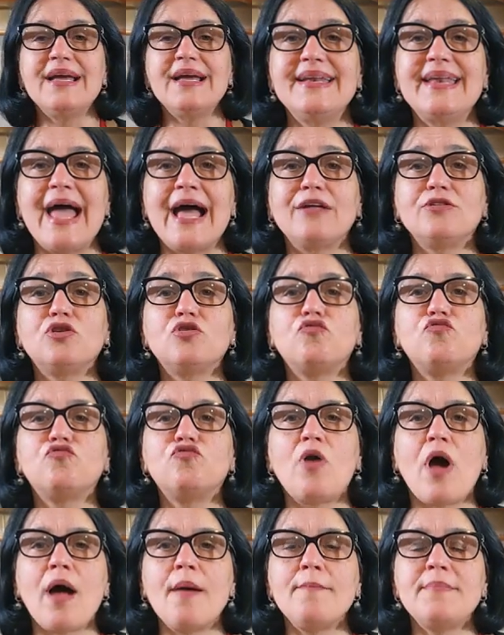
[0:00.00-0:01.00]
Now the
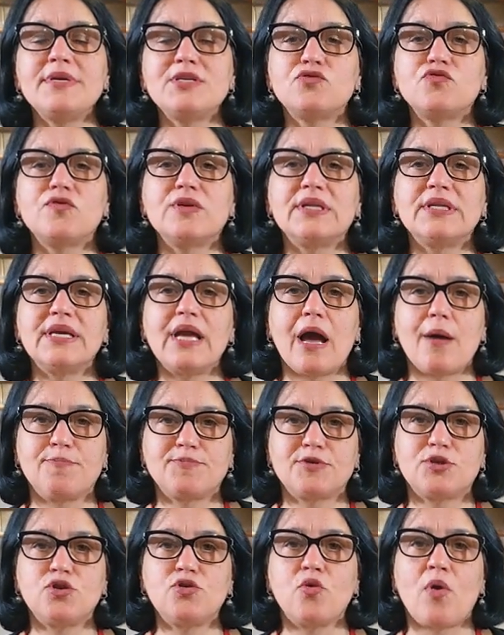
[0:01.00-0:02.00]
rum is really
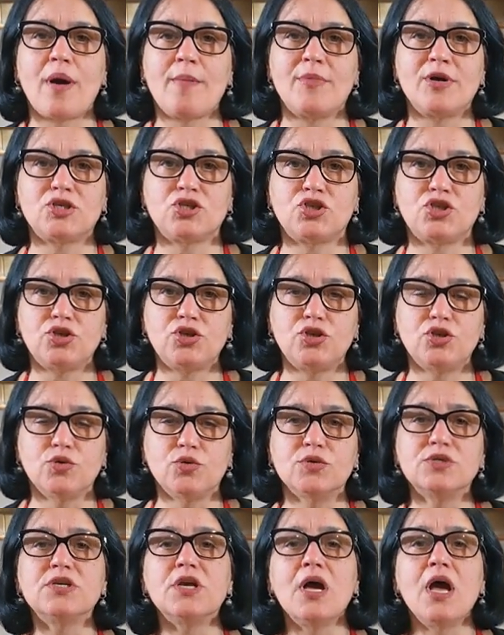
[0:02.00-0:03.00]
up to you how much you
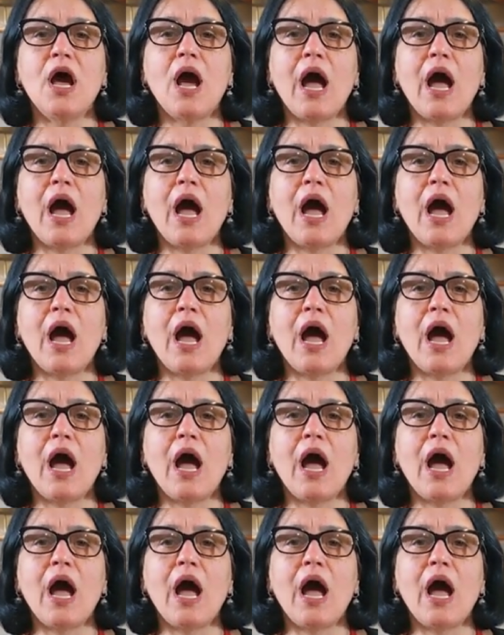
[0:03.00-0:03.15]
use.